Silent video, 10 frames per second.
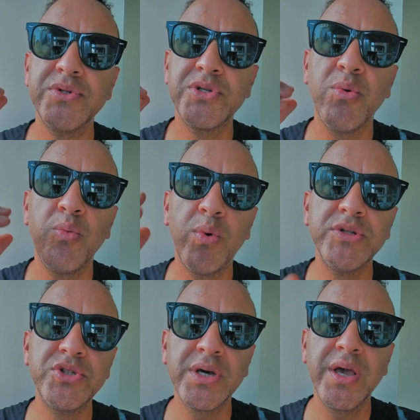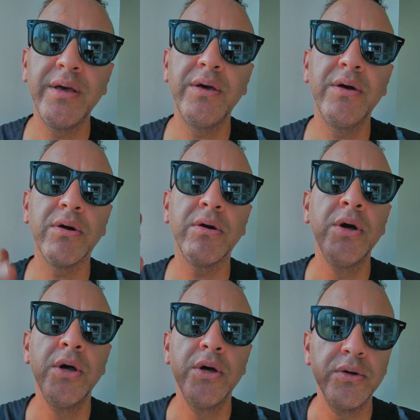So once you get here,
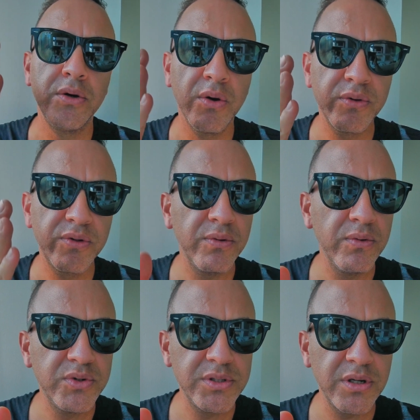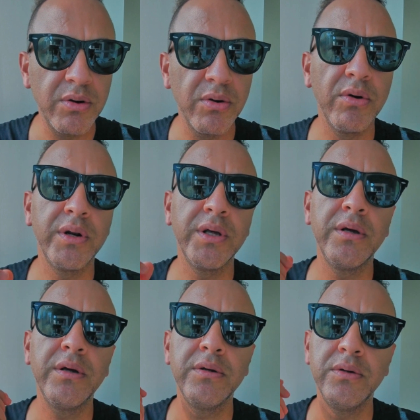you go through security,